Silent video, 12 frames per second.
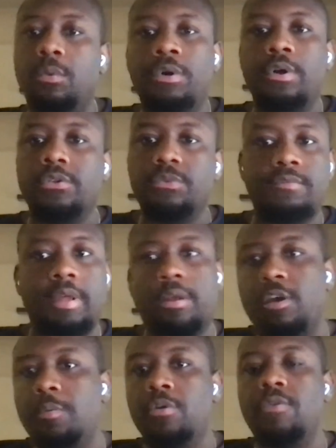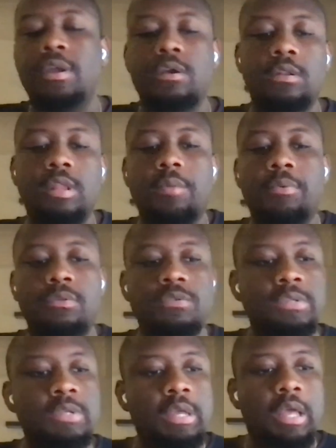works with like a couple of record
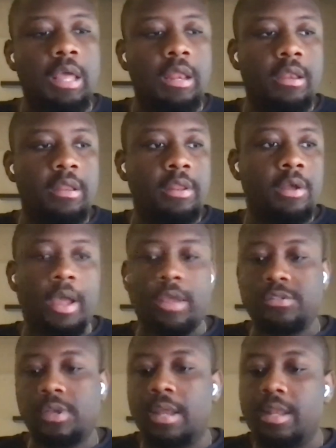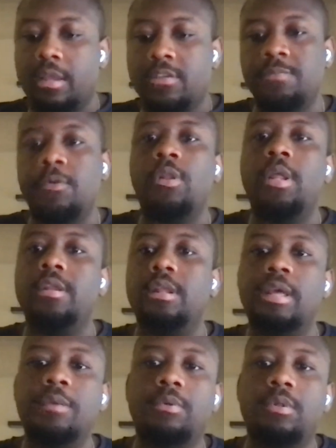labels, and you know, I also had like a small indie
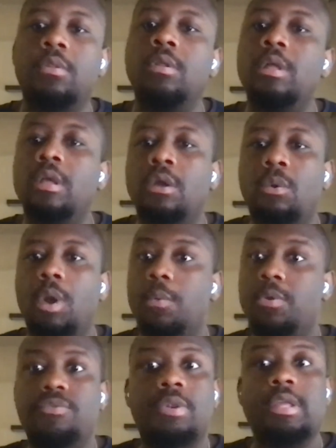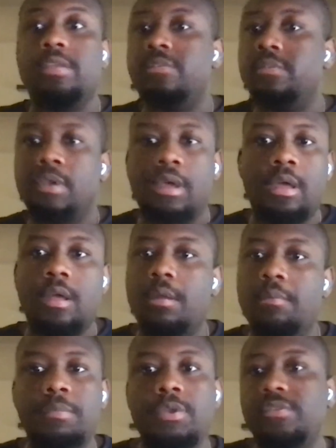label where we'd release
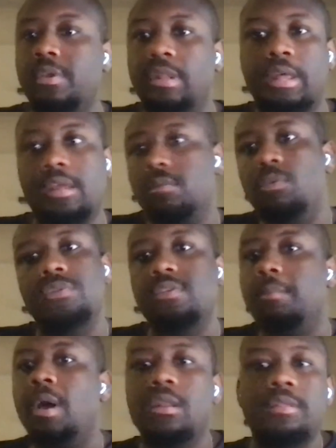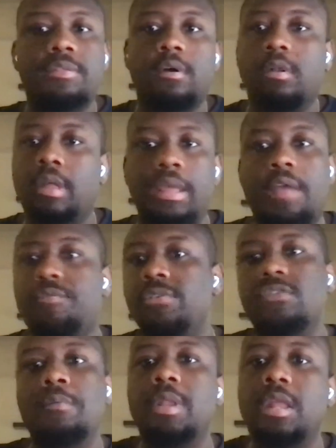music like once a month or like every
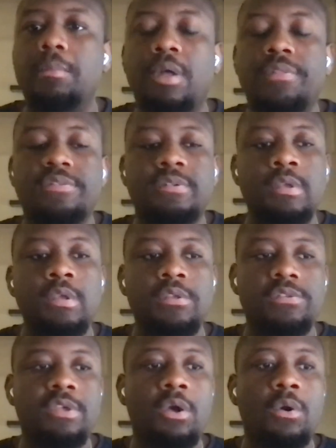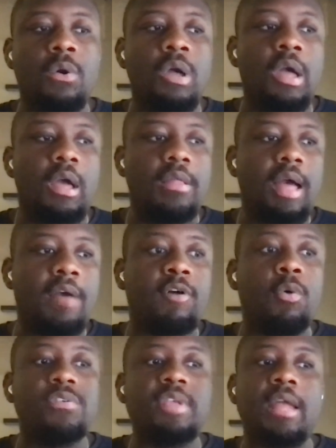so many months. So I've
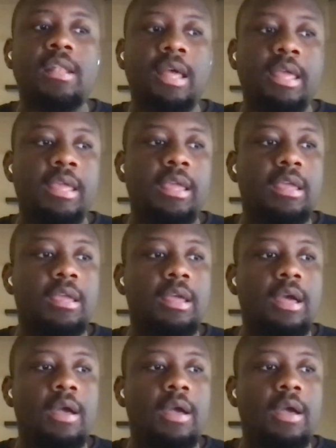always had like